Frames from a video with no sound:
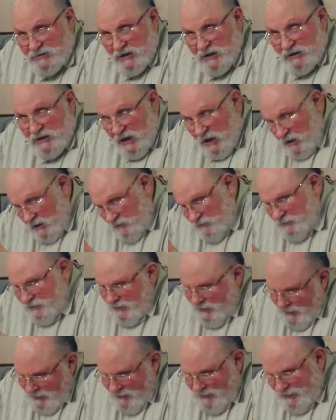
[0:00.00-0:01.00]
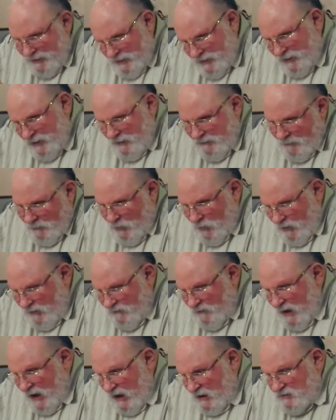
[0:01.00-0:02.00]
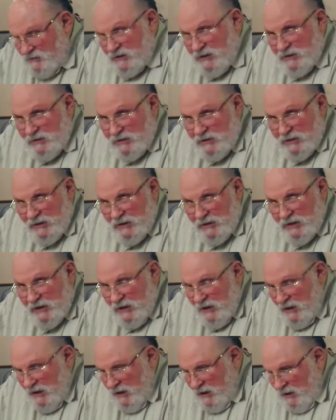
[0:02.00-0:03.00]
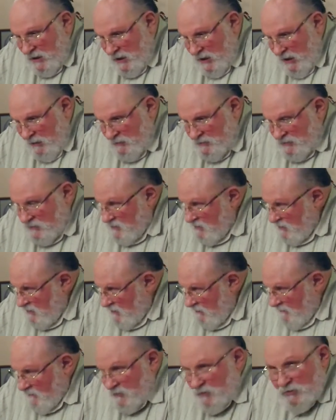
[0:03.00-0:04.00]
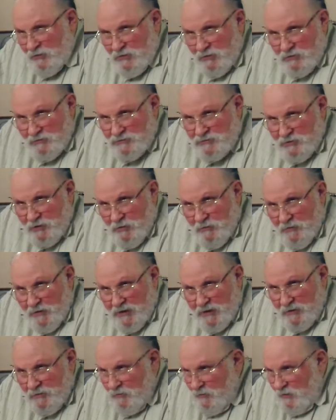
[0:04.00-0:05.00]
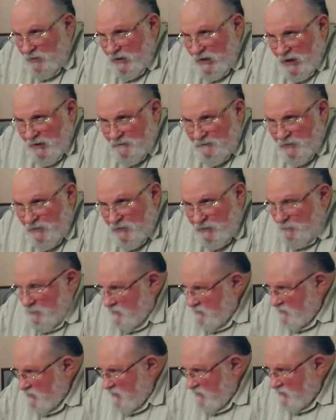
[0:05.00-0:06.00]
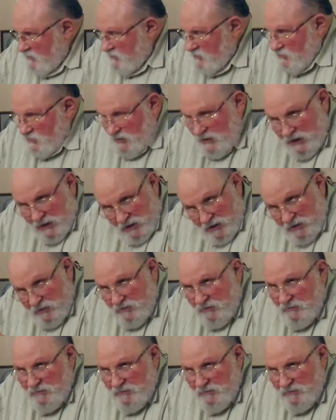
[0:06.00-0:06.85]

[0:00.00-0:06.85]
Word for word: son, uh, he's a little, a little more advanced. He'd, he was the funeral was already going on, funeral procession. So he,